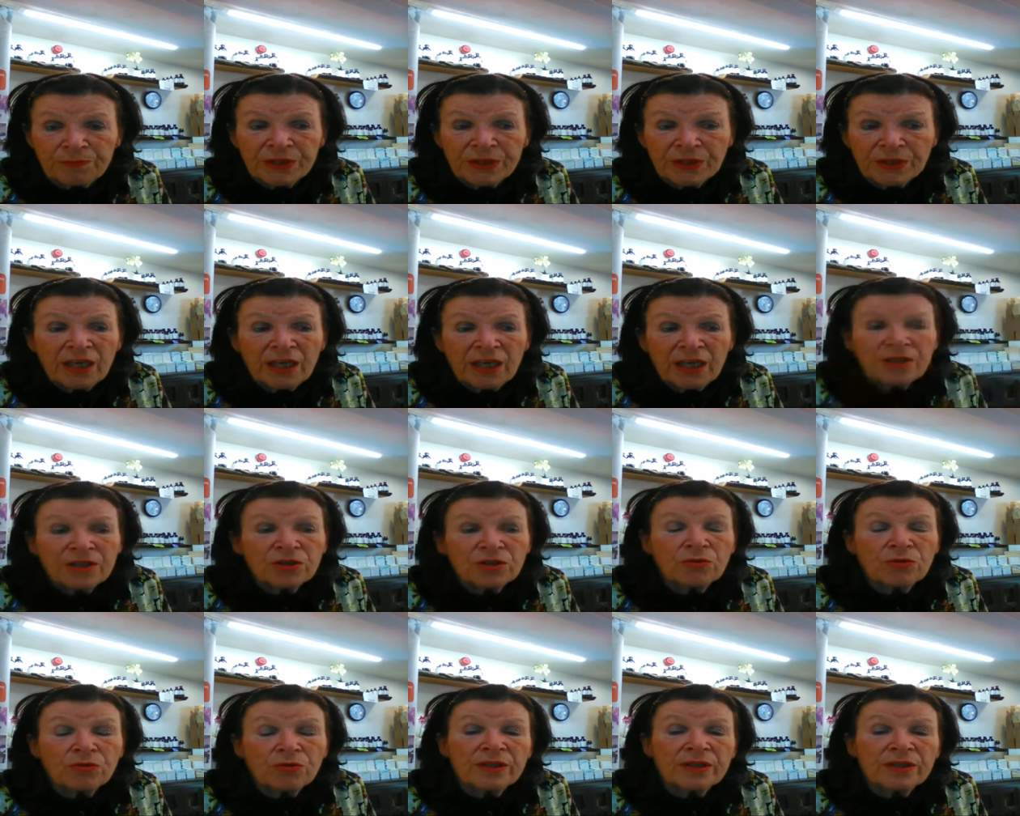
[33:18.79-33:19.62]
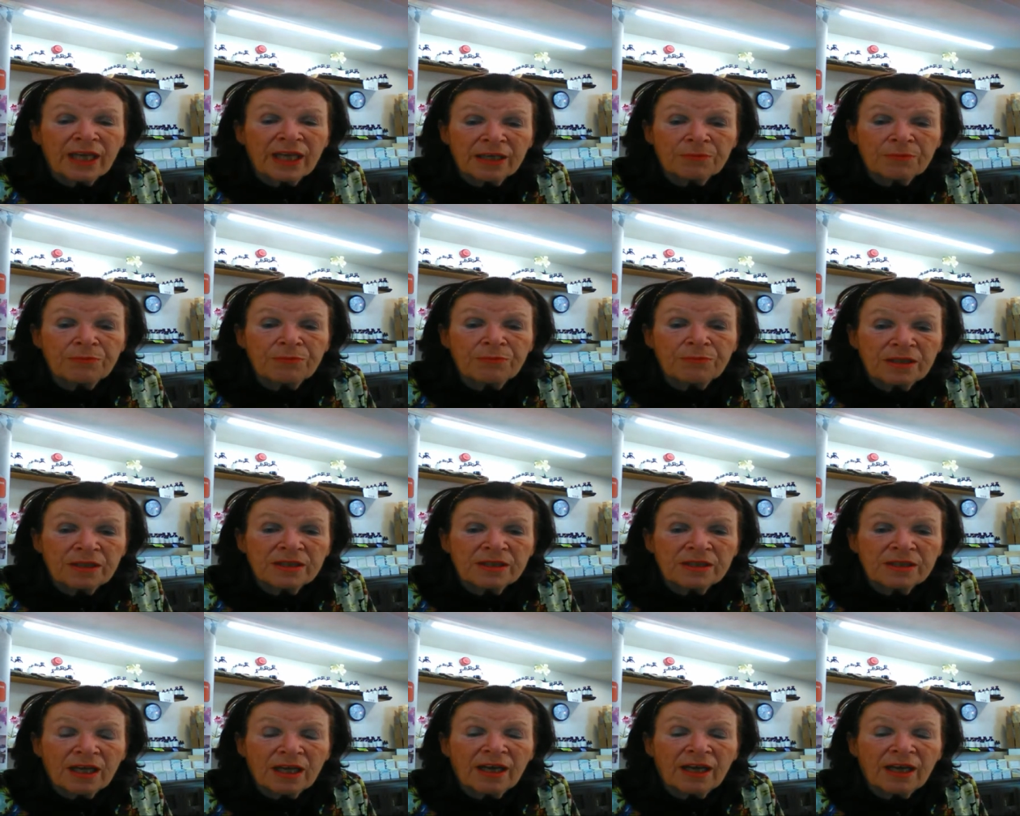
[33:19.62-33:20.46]
So that means
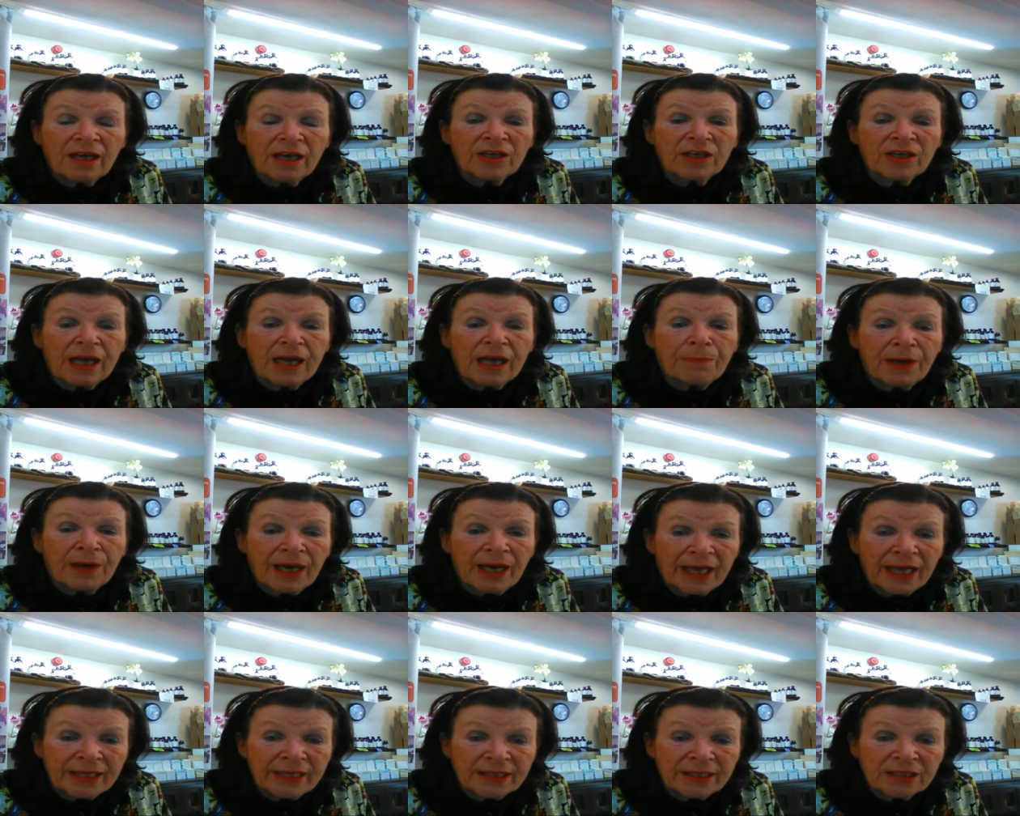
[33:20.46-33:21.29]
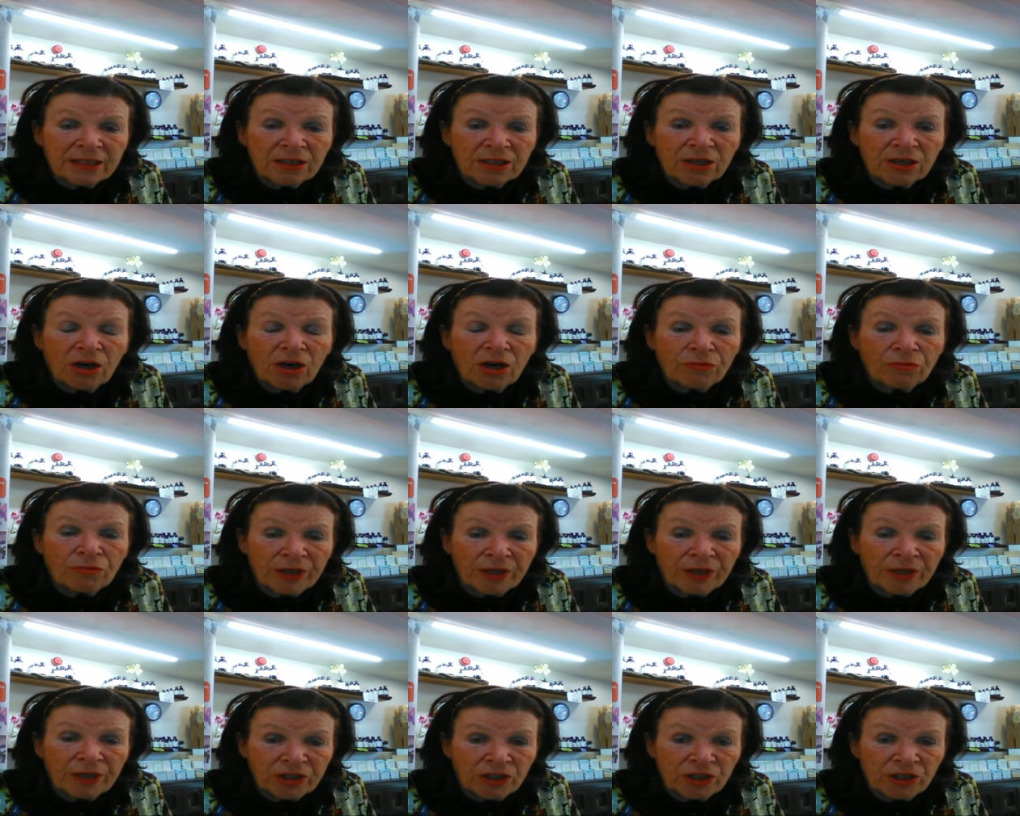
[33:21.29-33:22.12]
having a plant
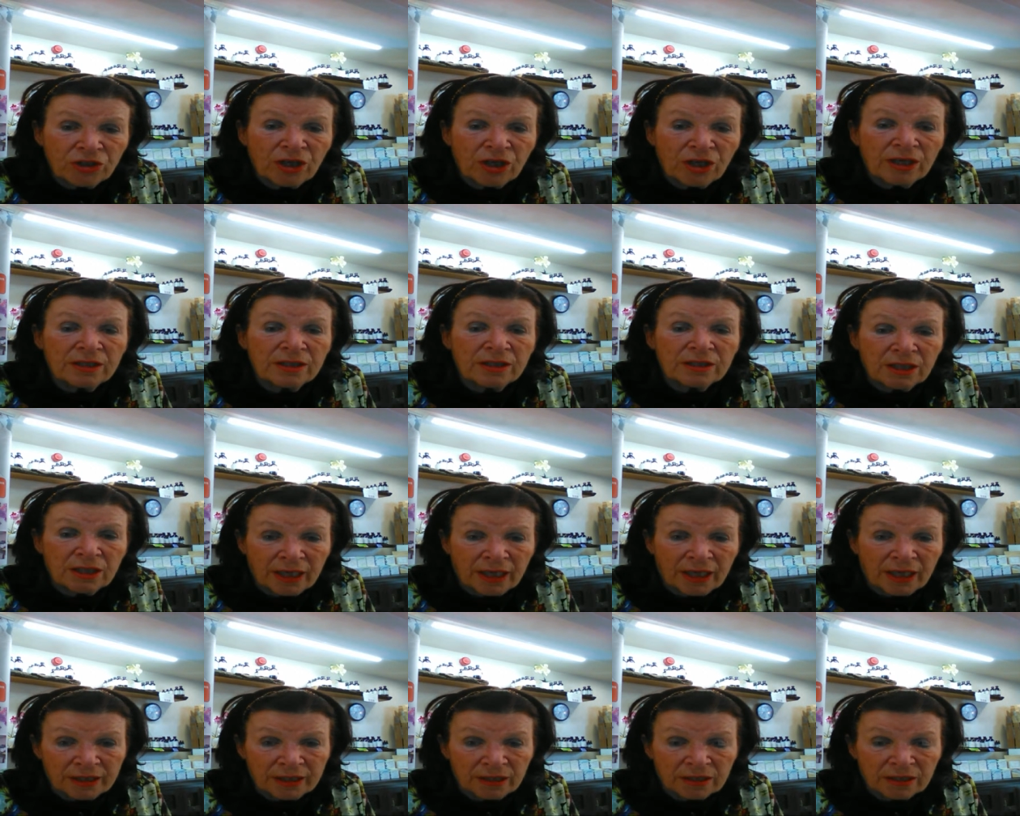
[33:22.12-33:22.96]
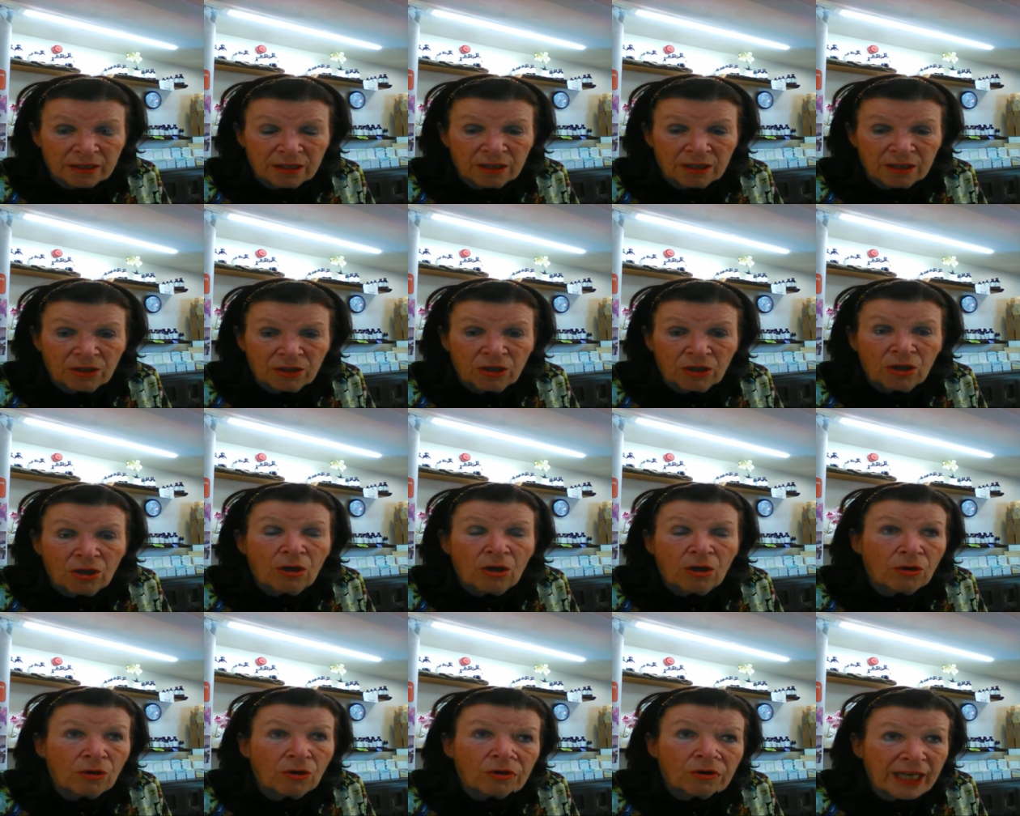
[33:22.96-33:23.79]
rich diet,
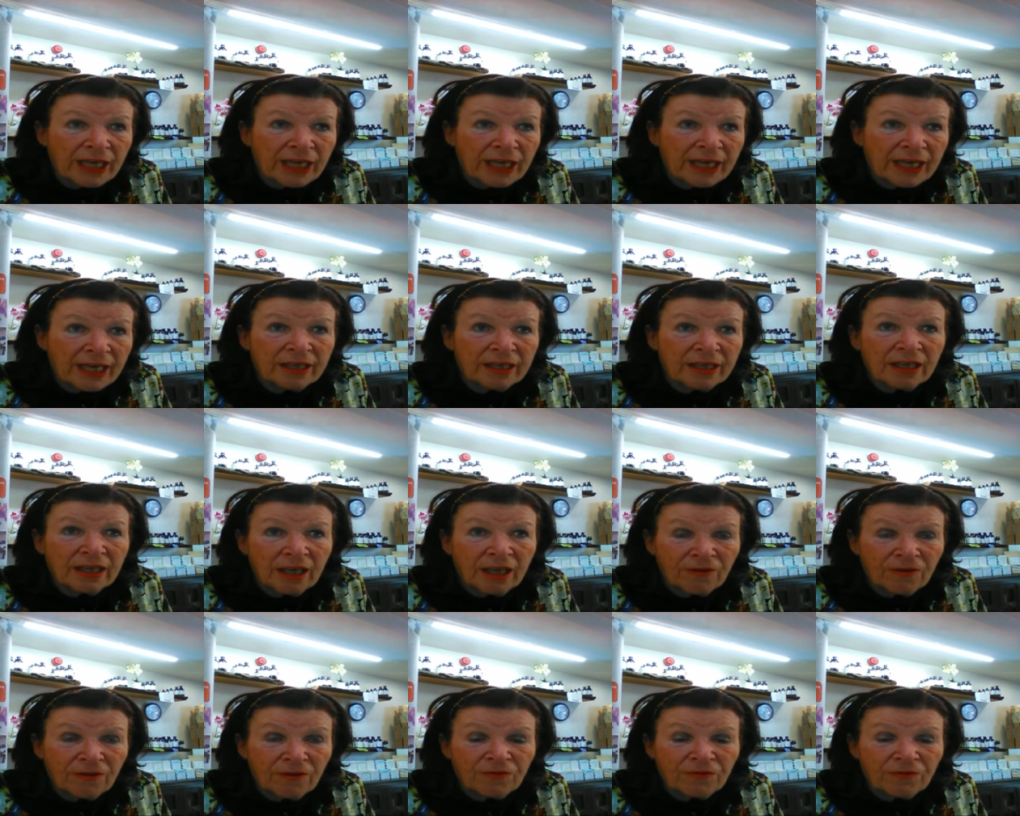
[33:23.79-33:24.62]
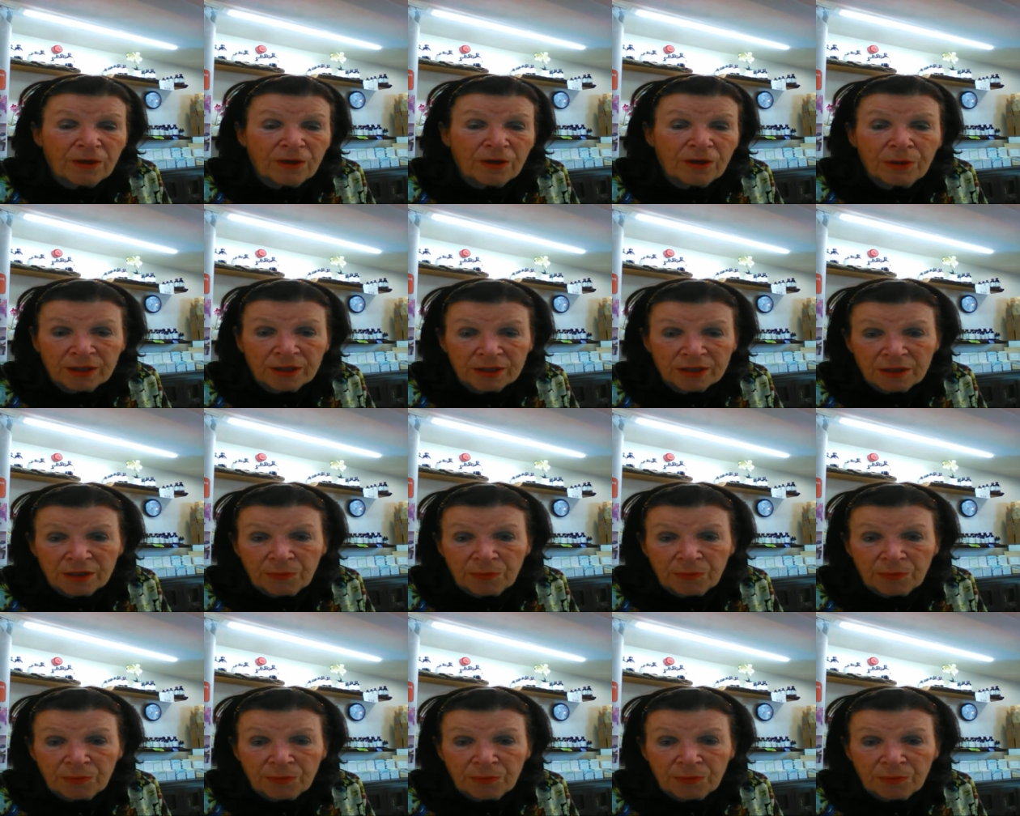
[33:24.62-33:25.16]
organic if possible.